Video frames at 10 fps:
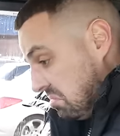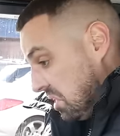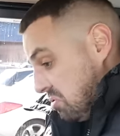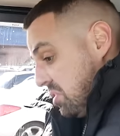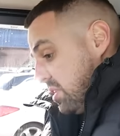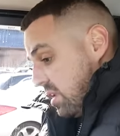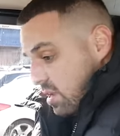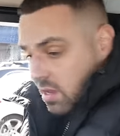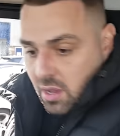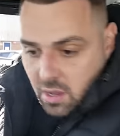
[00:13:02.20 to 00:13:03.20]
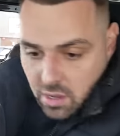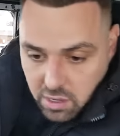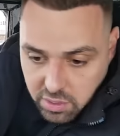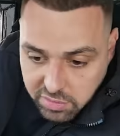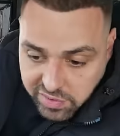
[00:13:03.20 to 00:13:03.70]
Interesting.
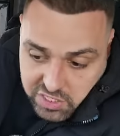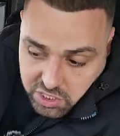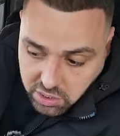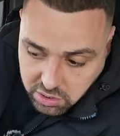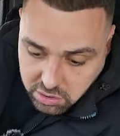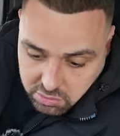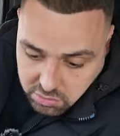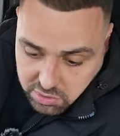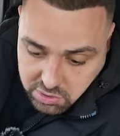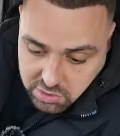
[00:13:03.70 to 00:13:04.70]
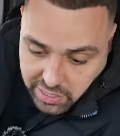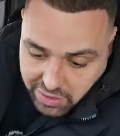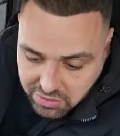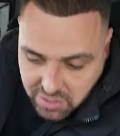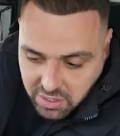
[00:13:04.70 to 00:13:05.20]
Feature,
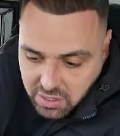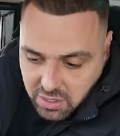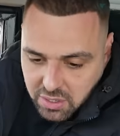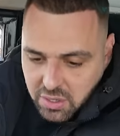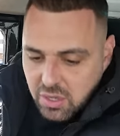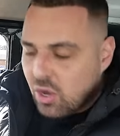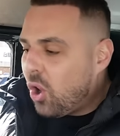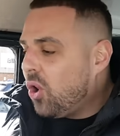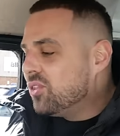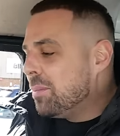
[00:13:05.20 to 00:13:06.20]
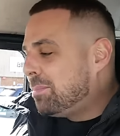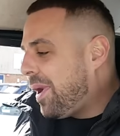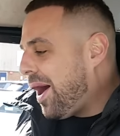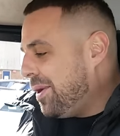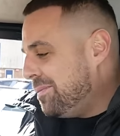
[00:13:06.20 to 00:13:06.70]
character. On the
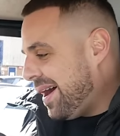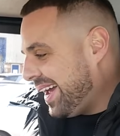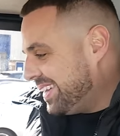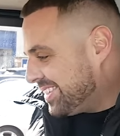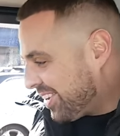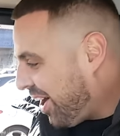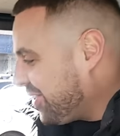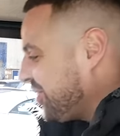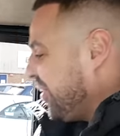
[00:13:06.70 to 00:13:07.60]
button, mate. Starts